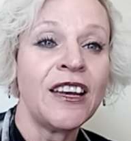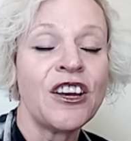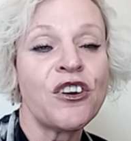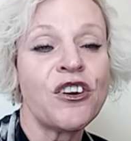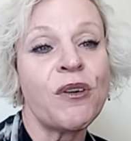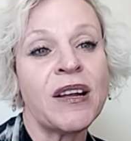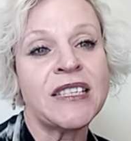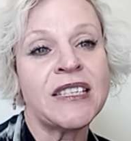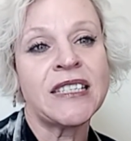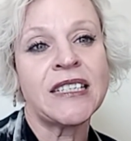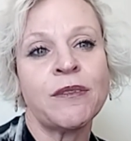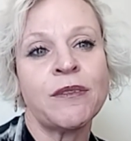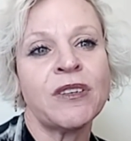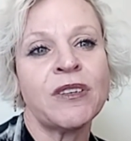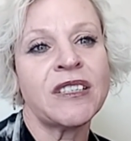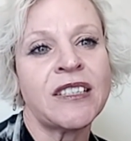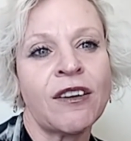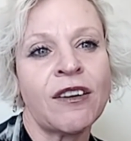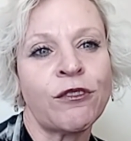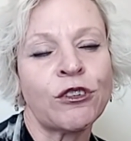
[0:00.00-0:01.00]
who I'd seen
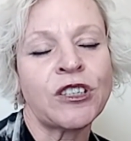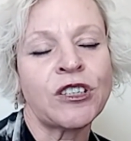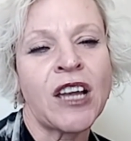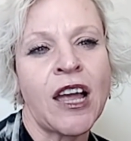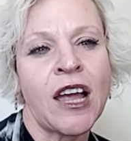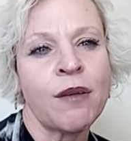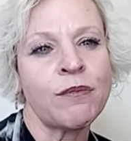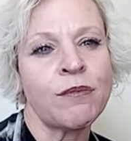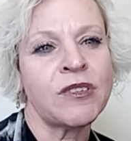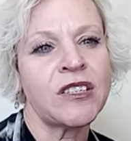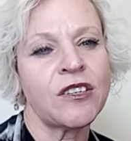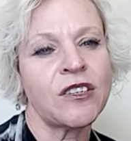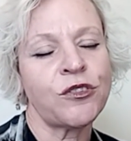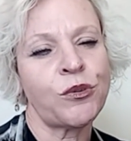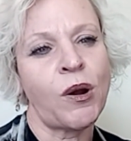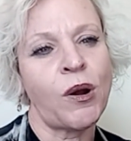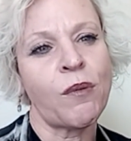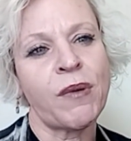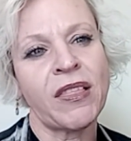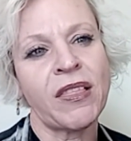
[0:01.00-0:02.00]
several times
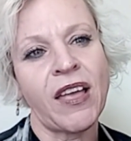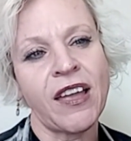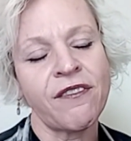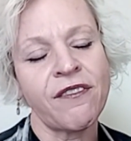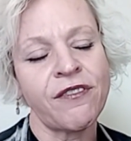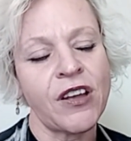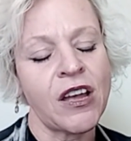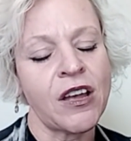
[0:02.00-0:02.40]
throughout my life.